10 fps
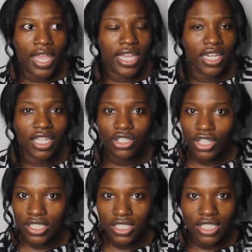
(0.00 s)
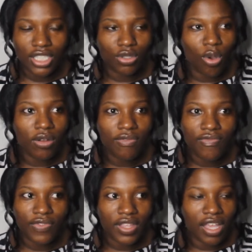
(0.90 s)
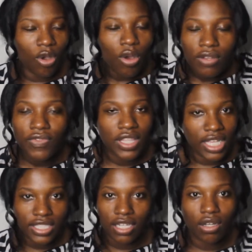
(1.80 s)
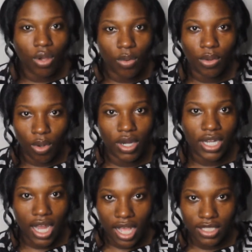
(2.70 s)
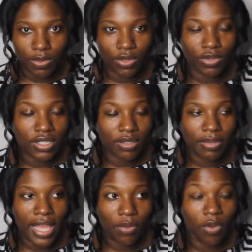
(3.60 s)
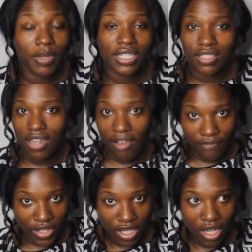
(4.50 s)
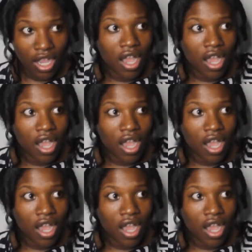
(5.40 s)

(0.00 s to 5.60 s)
and injustices, all of the things that are going on in hospitals to Black women is not fair.